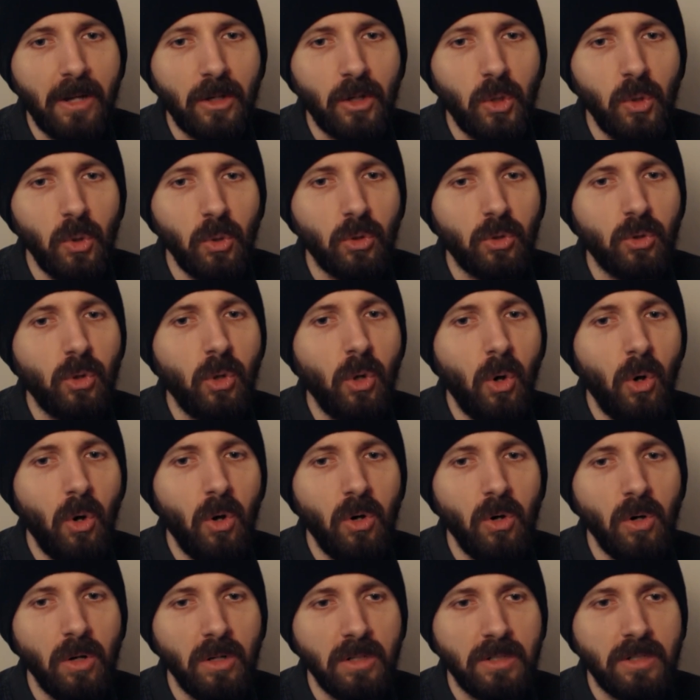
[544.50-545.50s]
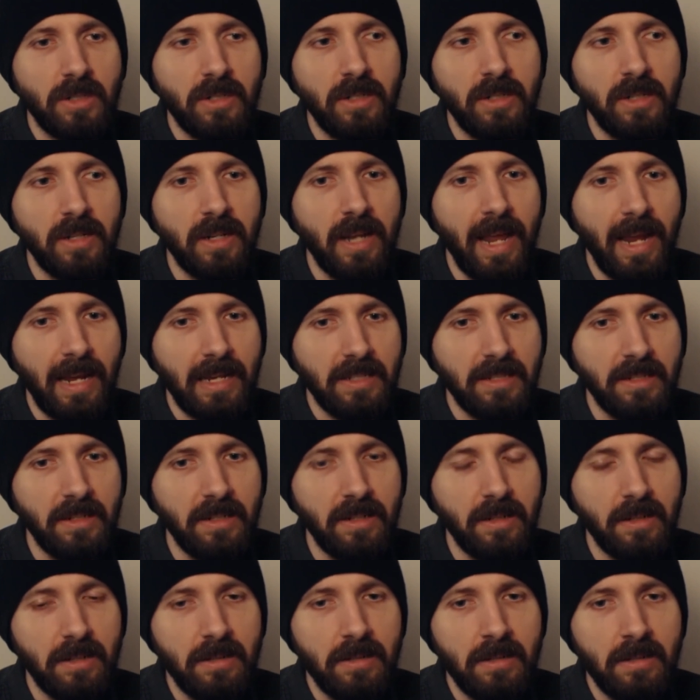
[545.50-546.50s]
that could cause an
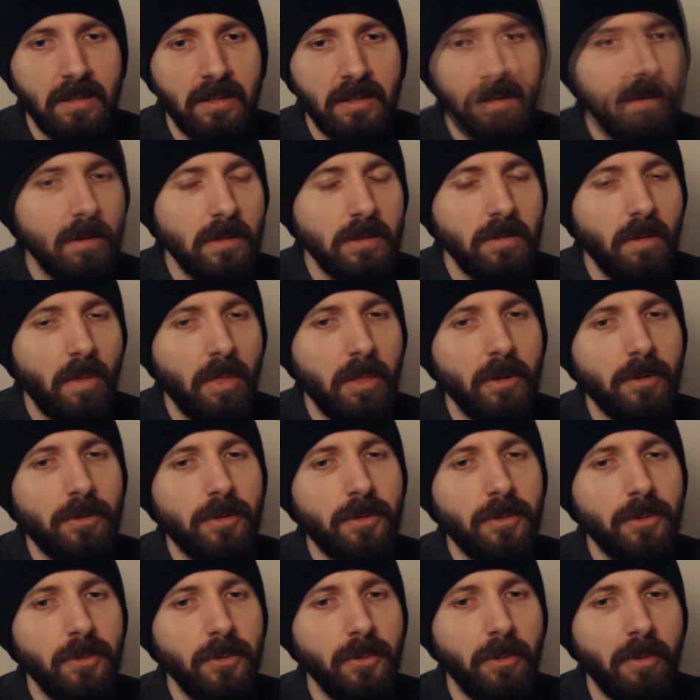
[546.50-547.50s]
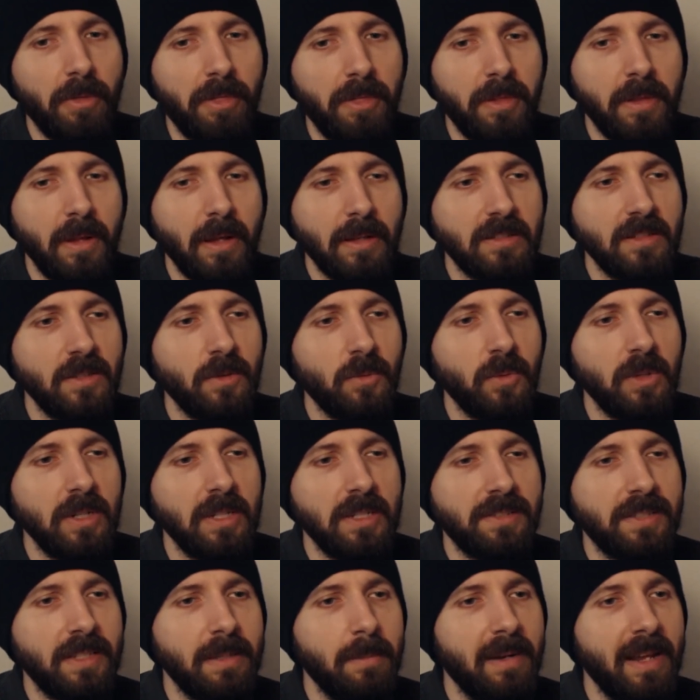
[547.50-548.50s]
accident. Also, the truth doesn't
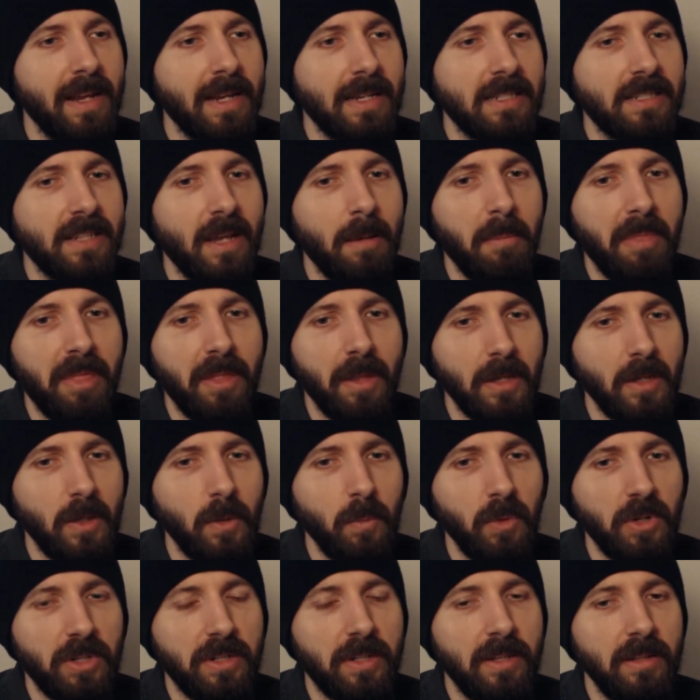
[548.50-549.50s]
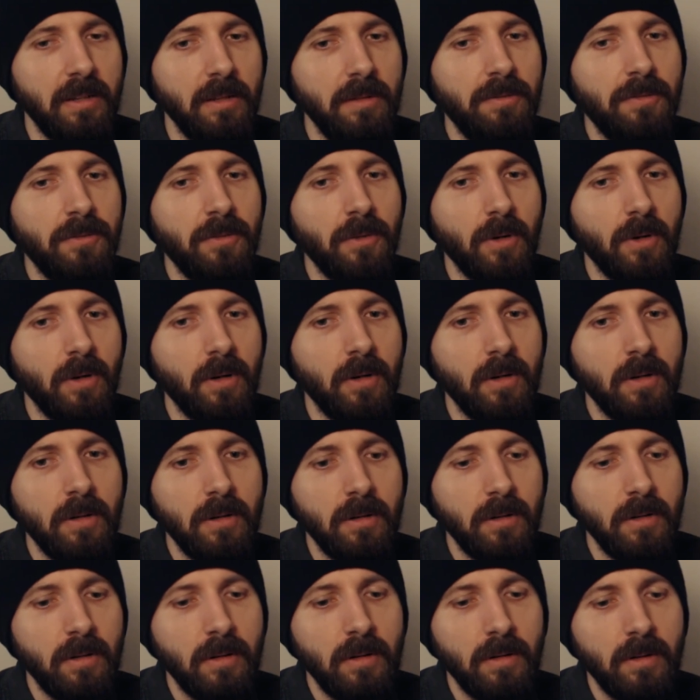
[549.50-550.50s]
really seem like something you would kill for
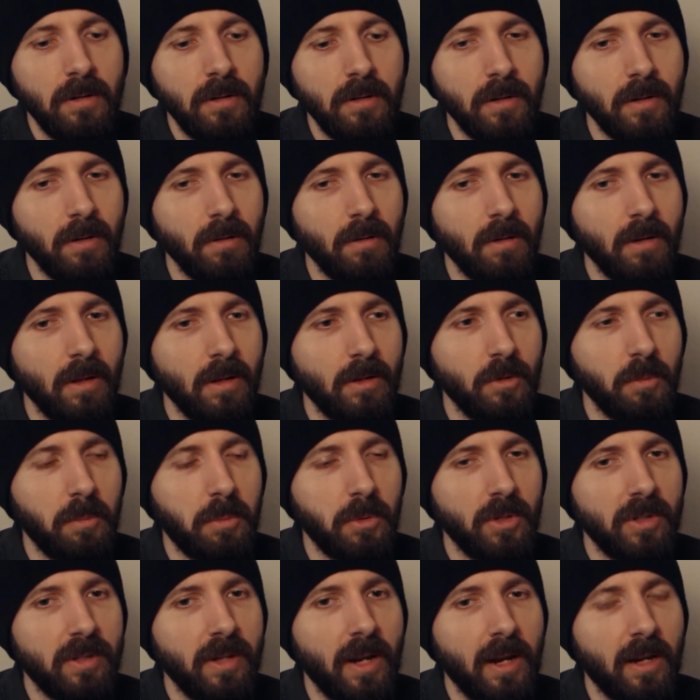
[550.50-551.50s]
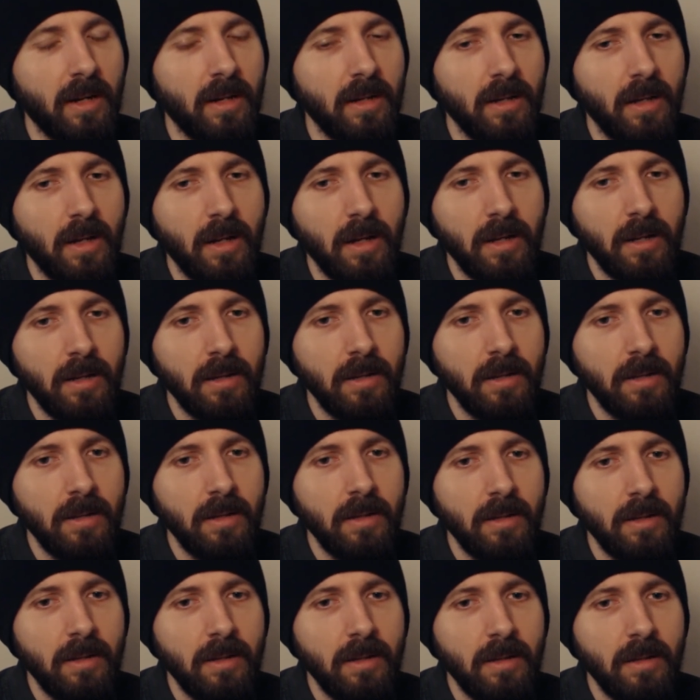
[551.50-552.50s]
in order to protect it.
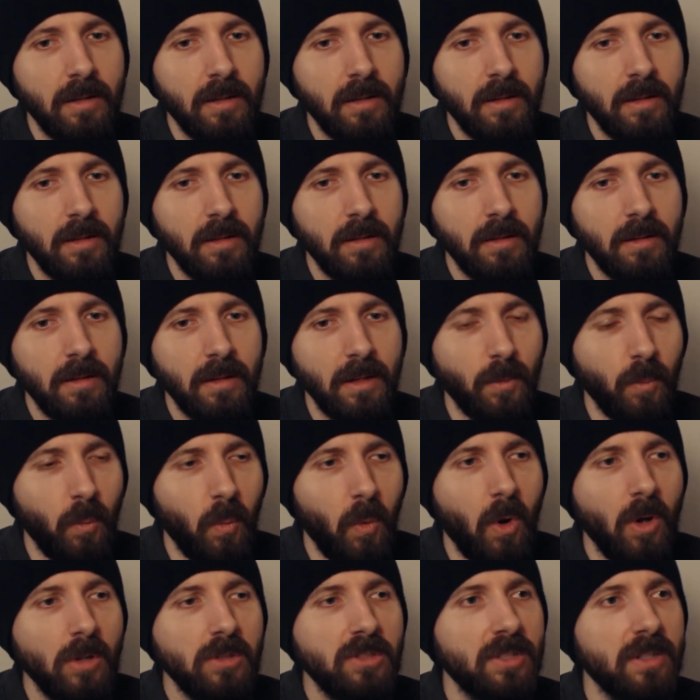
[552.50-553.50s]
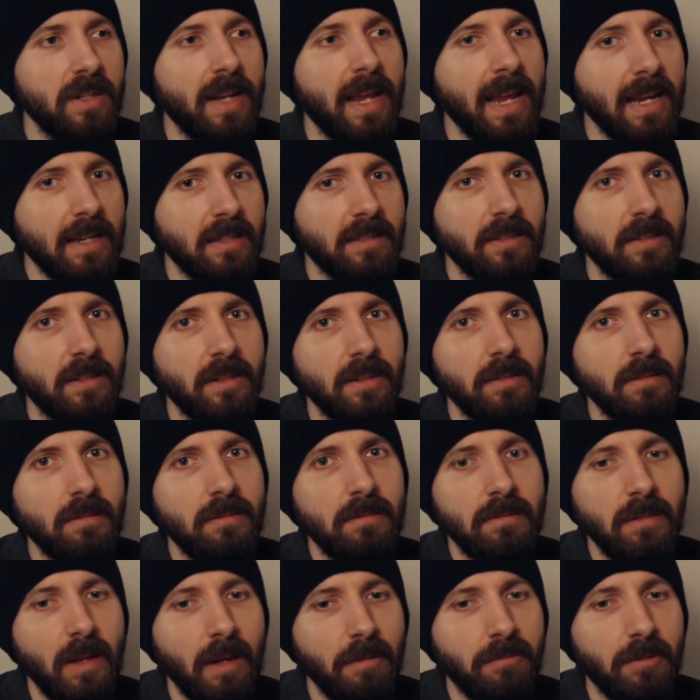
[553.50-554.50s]
It was an
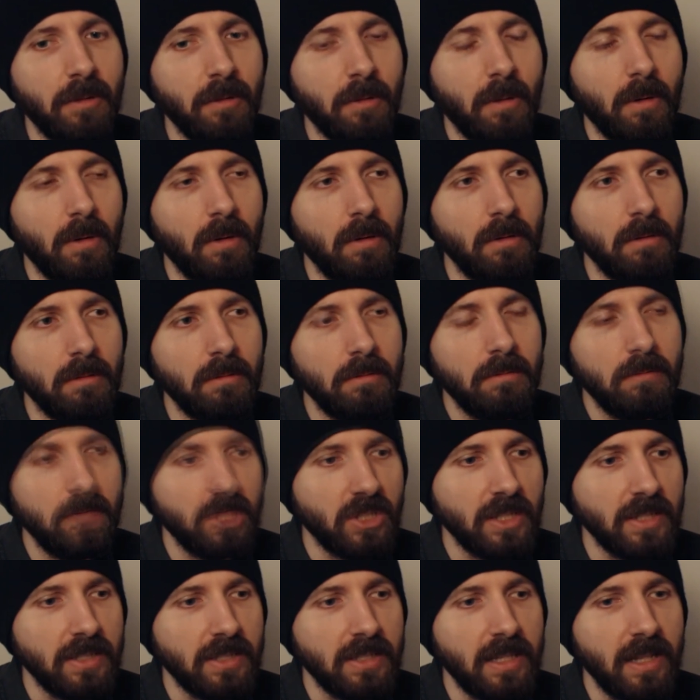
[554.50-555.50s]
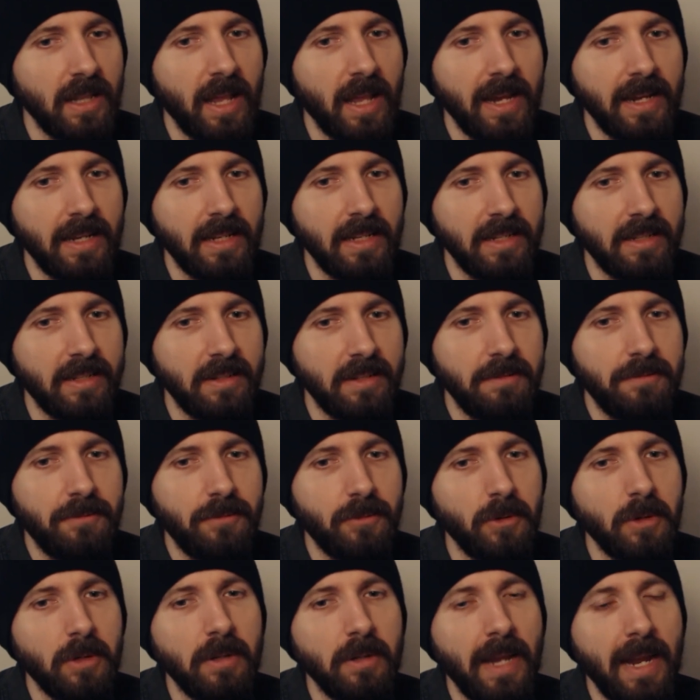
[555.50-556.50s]
accident, after all, just a slightly
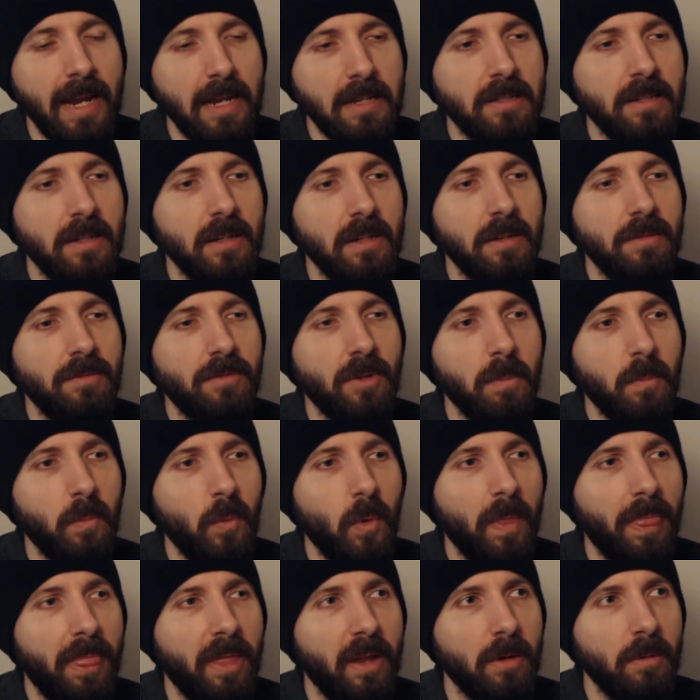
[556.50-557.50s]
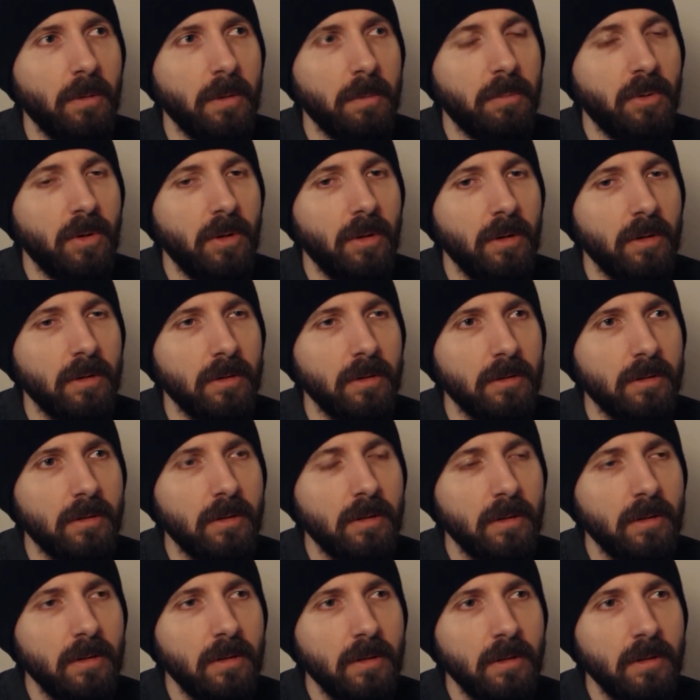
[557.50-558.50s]
different accident from what they reported.